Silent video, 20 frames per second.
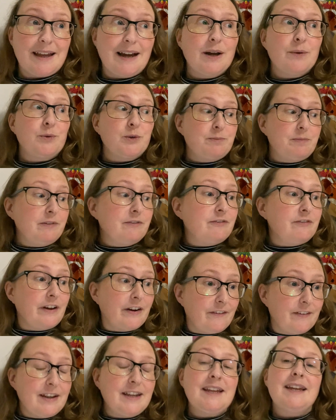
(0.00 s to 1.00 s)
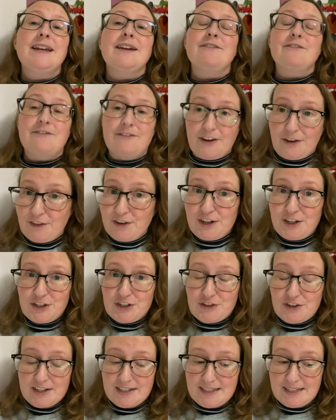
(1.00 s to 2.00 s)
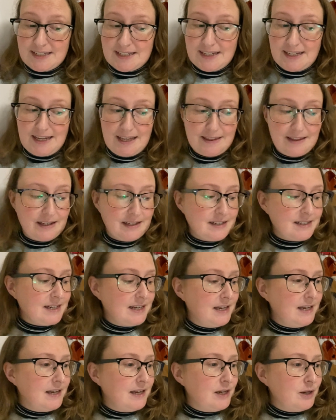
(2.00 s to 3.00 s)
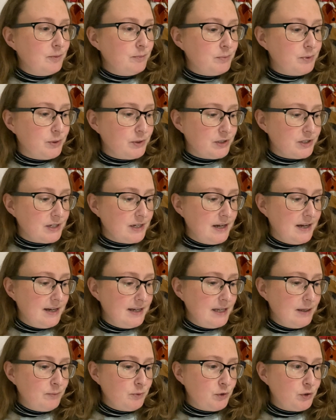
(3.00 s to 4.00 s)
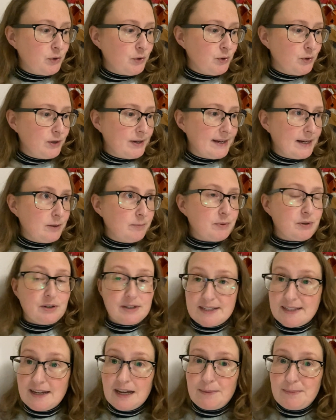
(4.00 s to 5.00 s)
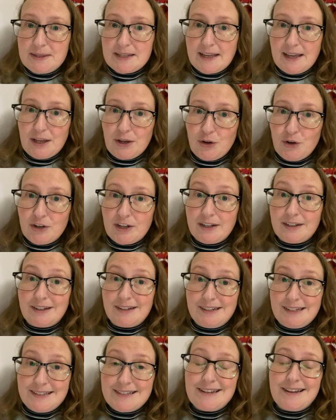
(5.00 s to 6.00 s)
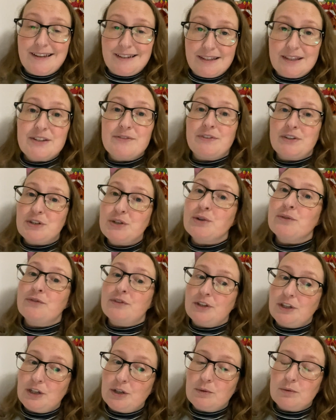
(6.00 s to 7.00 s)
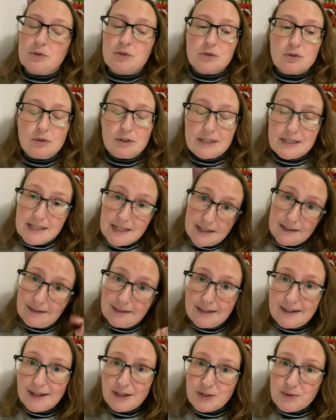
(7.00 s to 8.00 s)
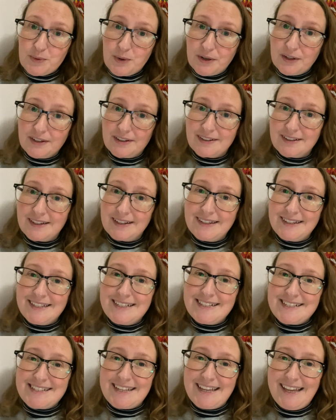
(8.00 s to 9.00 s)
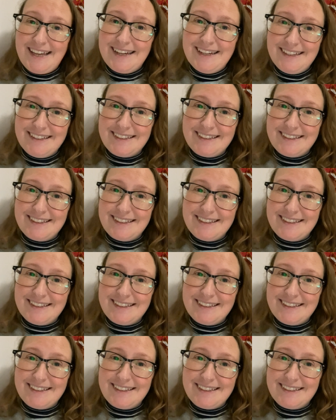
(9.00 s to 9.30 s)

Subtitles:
I would be very, very interested to hear that. But I am going to go now because time is getting on and I need to edit this video for you. So until the next one, see ya.